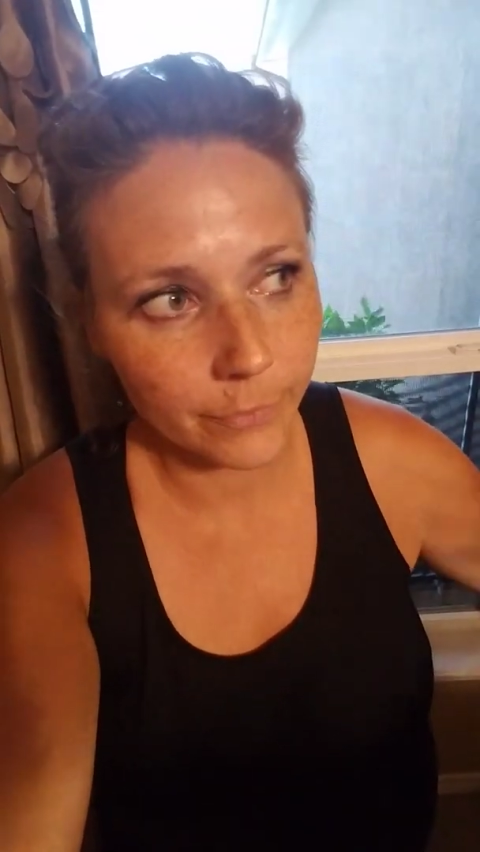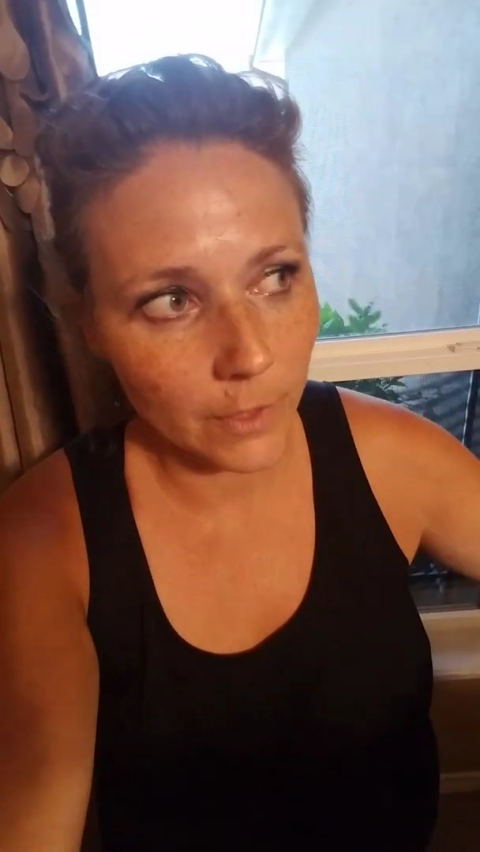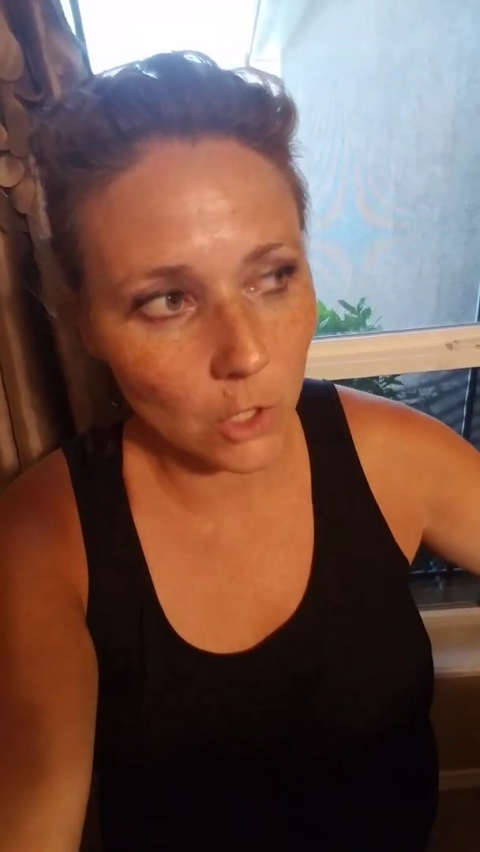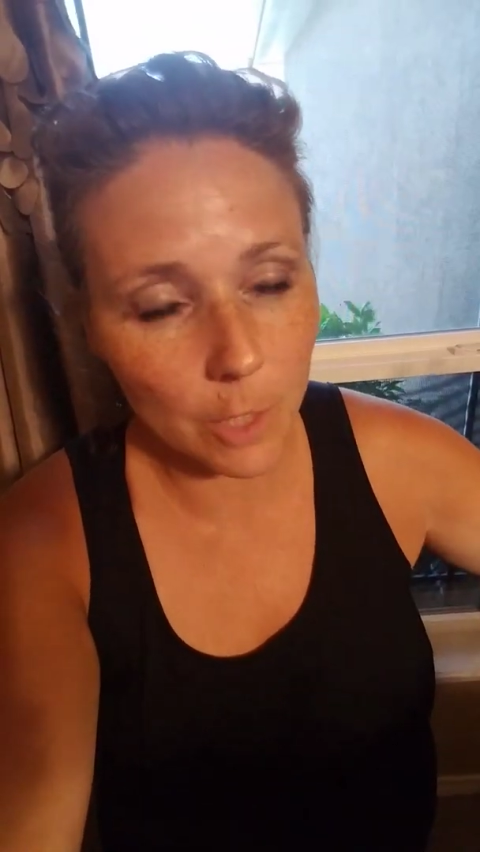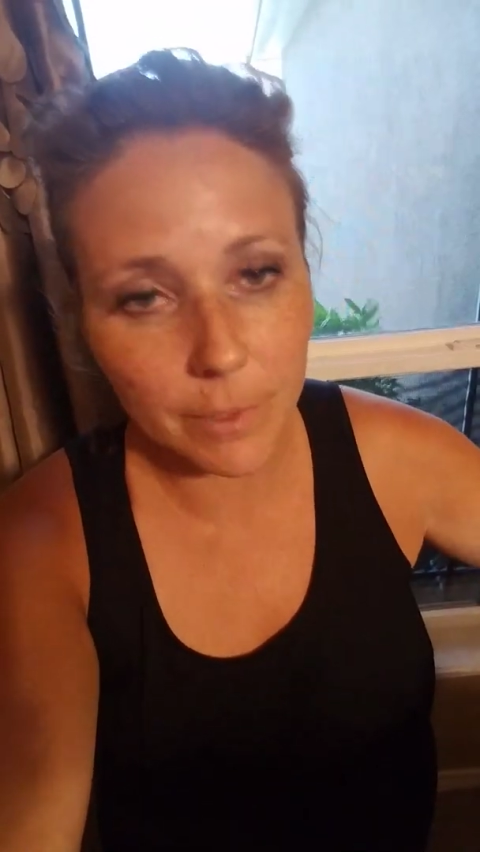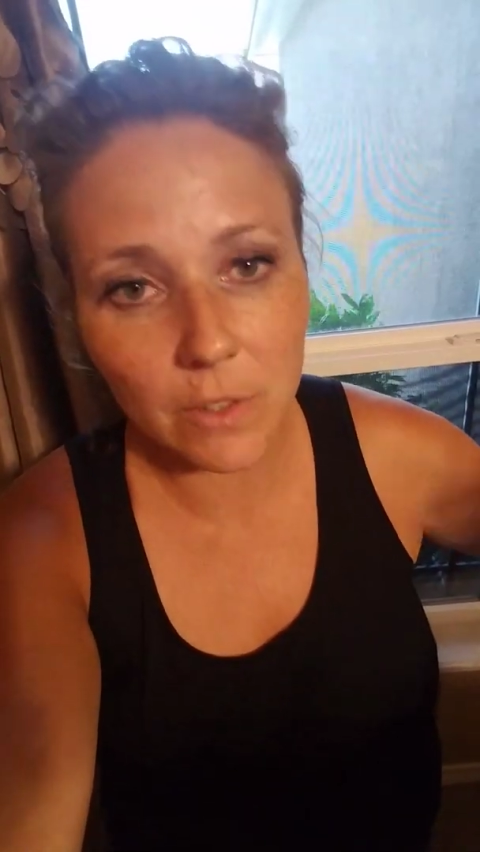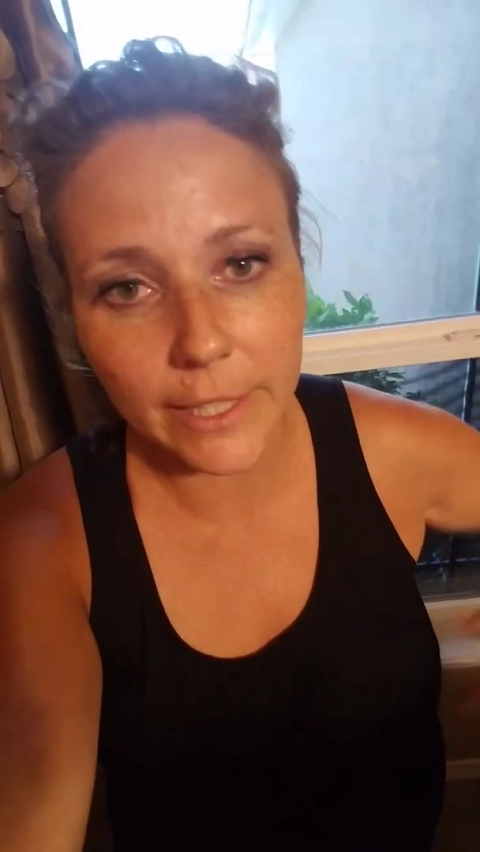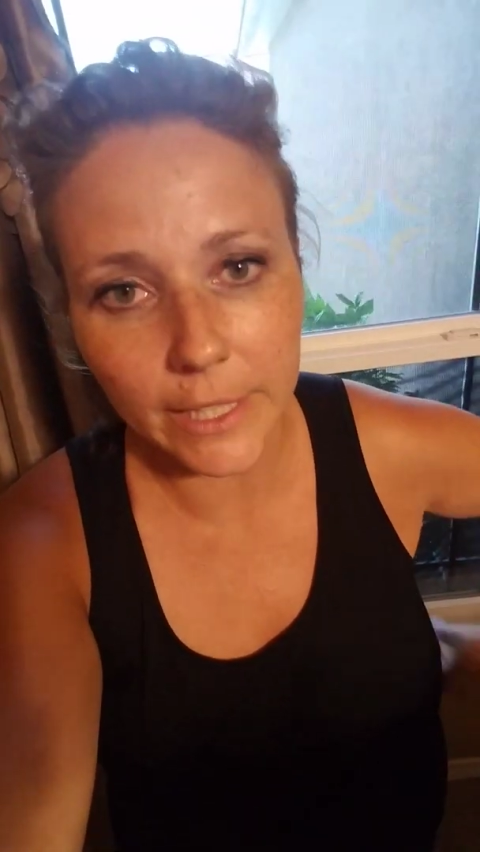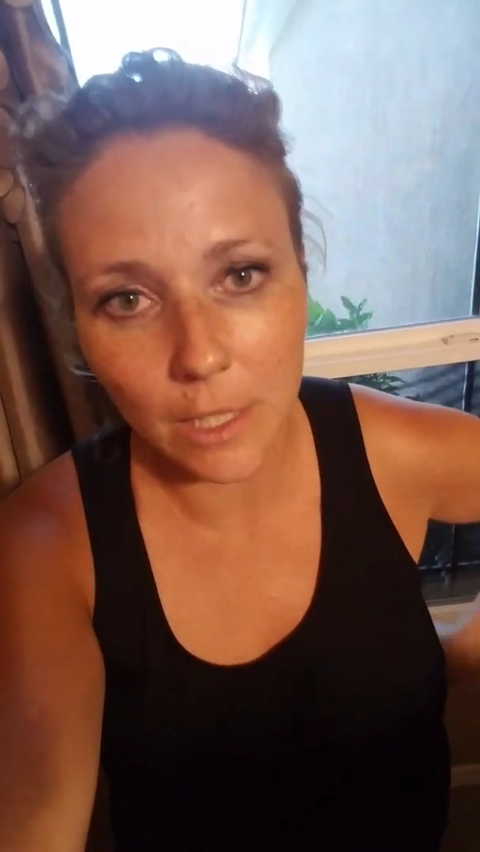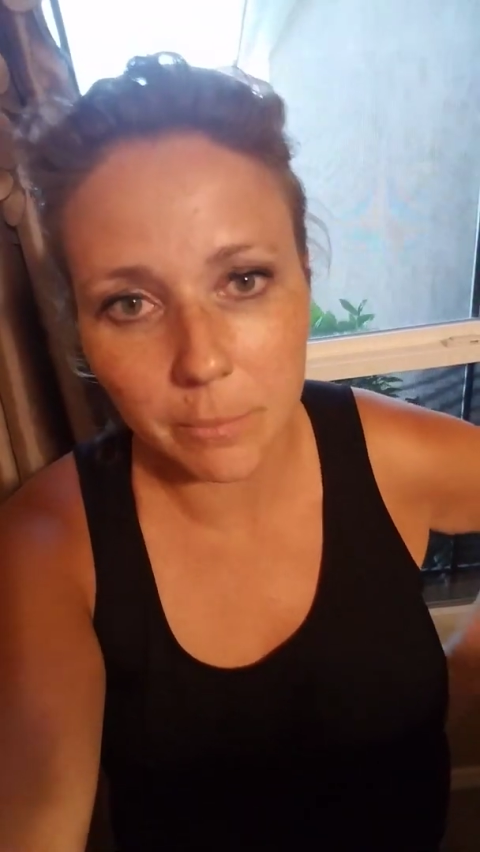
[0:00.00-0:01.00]
carpet
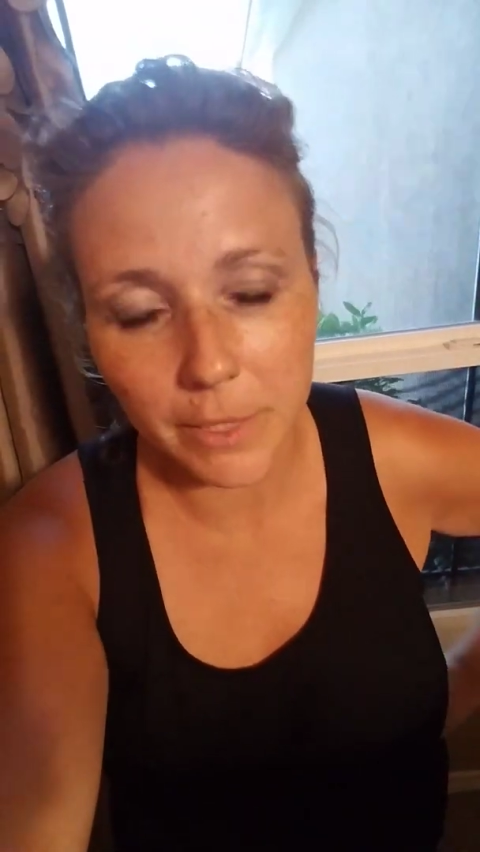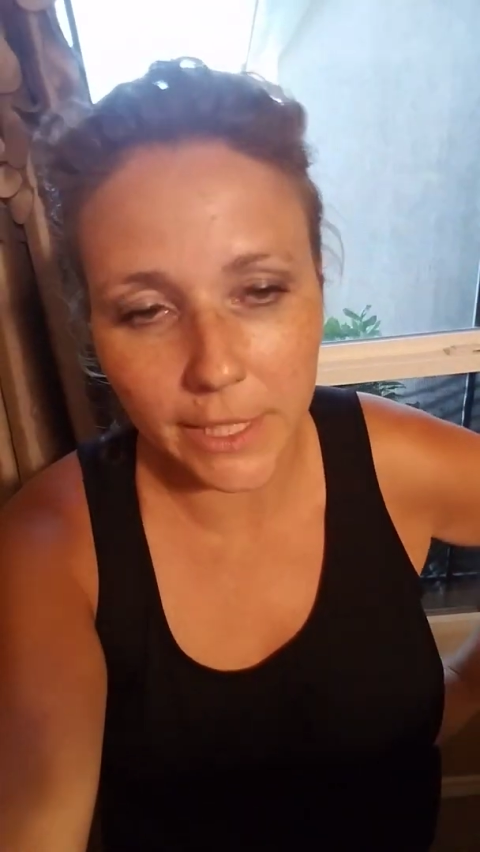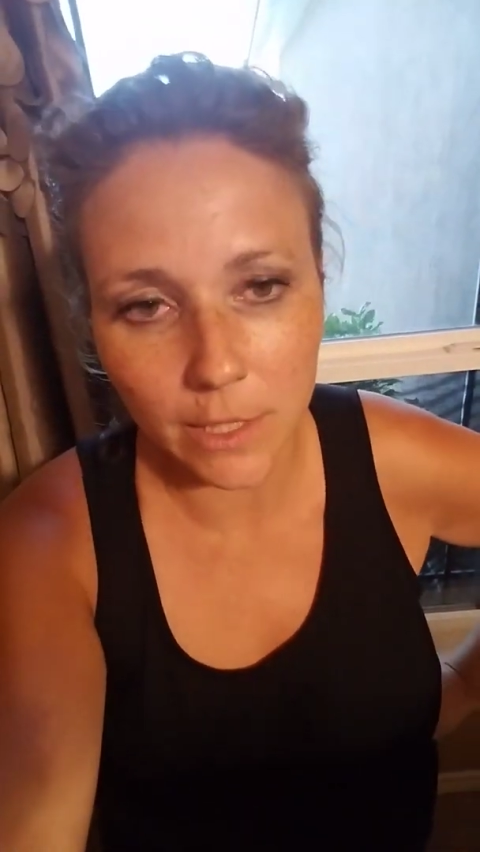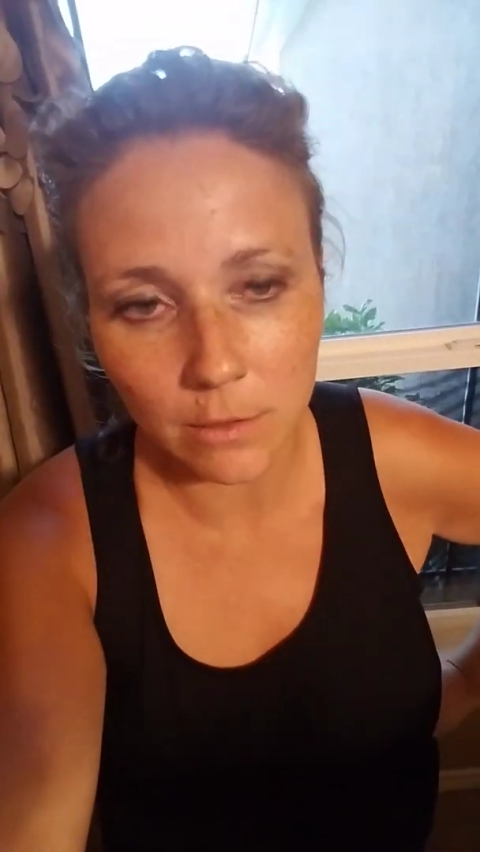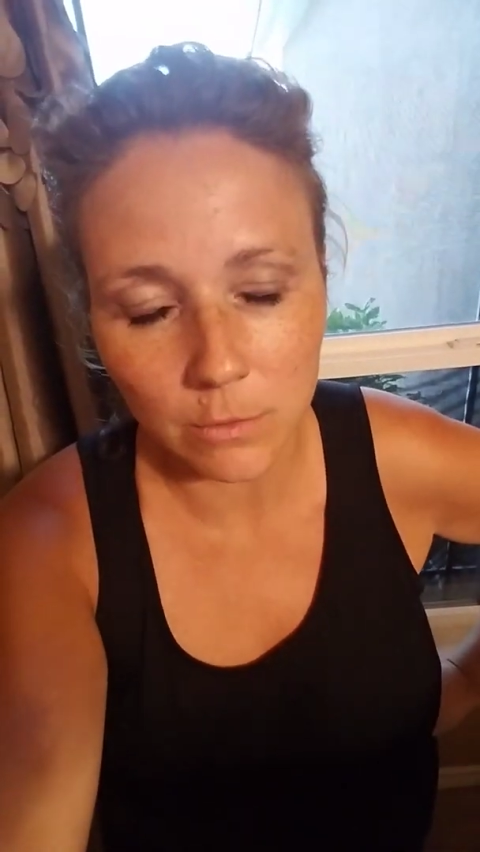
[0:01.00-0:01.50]
cleaning company